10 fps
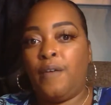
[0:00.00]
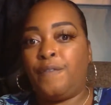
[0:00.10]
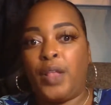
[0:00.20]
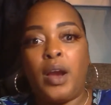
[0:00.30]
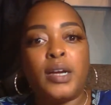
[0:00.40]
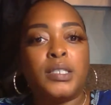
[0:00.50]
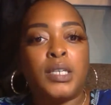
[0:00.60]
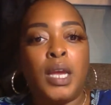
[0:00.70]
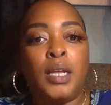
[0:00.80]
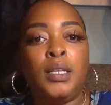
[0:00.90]

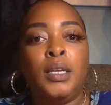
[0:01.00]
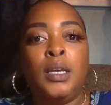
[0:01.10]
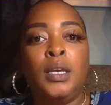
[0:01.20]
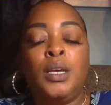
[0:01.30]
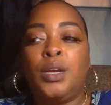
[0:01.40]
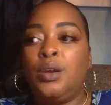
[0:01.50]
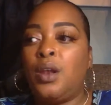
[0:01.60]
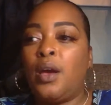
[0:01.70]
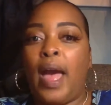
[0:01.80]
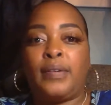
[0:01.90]
flourishing,
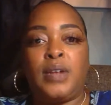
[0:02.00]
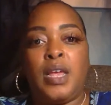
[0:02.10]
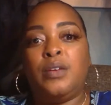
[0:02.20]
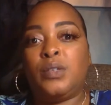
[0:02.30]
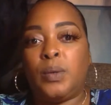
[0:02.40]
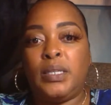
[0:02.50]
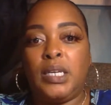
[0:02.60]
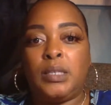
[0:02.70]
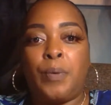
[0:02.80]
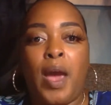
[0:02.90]
after they use Sweet
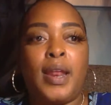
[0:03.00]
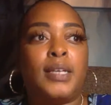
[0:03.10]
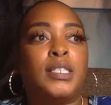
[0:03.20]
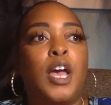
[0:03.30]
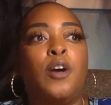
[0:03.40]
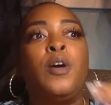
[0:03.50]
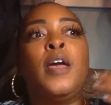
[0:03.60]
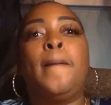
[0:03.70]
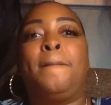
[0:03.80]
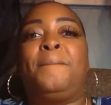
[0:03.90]
Tea's products. So,
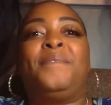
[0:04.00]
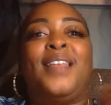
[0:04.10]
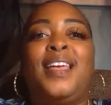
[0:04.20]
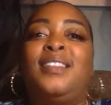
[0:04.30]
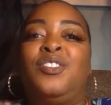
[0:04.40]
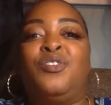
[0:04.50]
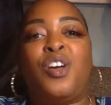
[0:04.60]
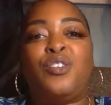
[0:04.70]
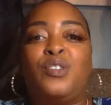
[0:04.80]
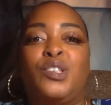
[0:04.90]

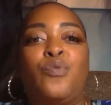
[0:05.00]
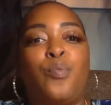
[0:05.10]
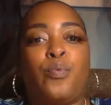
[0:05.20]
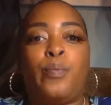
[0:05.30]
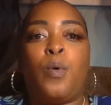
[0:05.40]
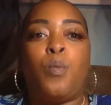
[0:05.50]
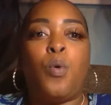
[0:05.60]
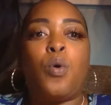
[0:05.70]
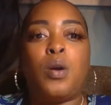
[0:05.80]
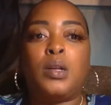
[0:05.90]
there's the
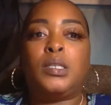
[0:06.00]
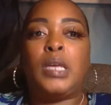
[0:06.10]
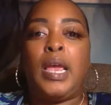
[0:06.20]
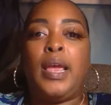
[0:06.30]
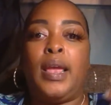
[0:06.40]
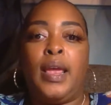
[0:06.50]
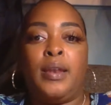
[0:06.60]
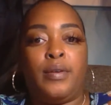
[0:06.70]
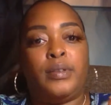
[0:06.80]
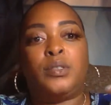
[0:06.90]
rewards and
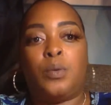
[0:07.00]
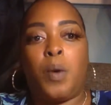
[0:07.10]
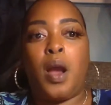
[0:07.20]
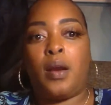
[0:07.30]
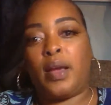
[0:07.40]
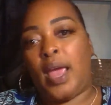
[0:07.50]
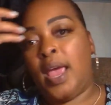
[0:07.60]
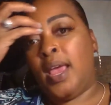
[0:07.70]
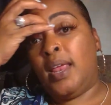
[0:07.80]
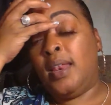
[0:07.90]
there's the work.
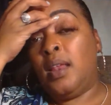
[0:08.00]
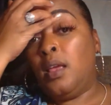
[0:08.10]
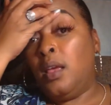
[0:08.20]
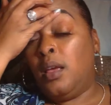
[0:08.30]
And,